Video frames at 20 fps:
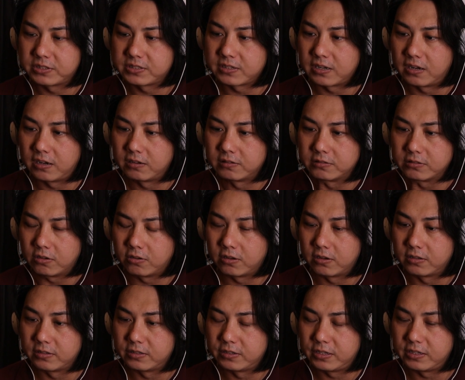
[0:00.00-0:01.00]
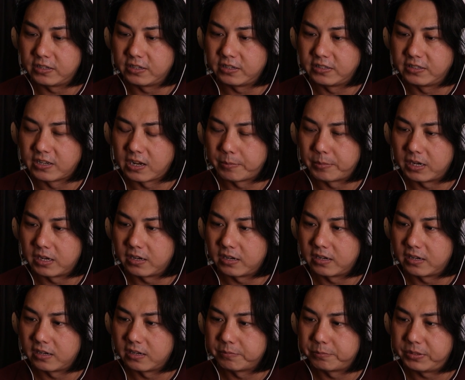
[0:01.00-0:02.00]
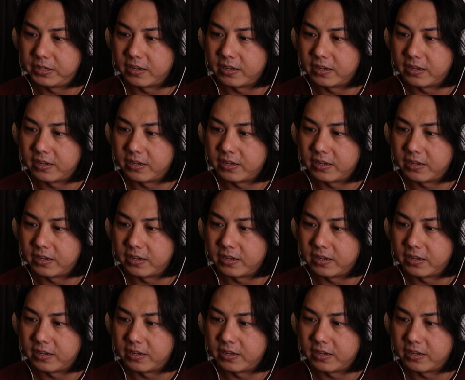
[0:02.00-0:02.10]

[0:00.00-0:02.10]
sound on the Yamaha